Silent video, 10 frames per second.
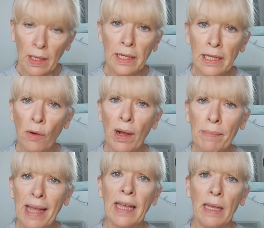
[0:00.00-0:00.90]
you know, and
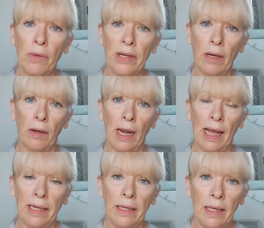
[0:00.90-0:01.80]
making money
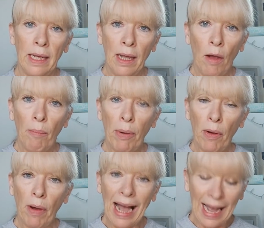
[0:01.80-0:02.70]
online.
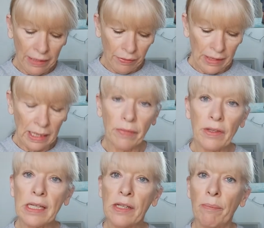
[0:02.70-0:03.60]
But I think
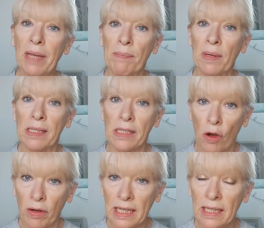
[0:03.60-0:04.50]
that some people are
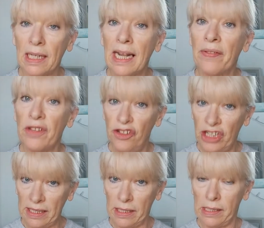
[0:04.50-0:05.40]
starting to get the
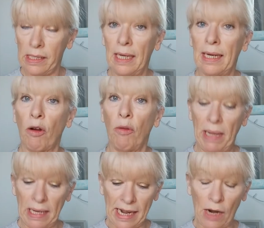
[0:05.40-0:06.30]
jitters a little
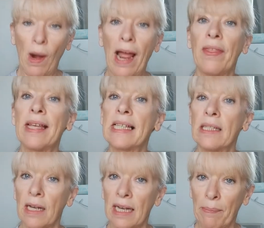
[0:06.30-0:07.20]
bit now, and they're
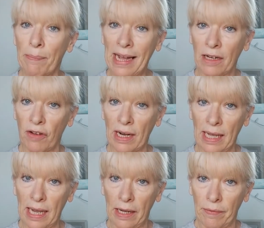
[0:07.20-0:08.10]
suddenly
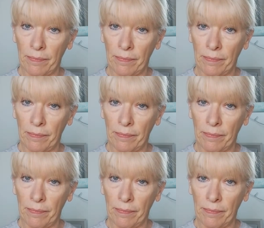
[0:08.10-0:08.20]
backtracking.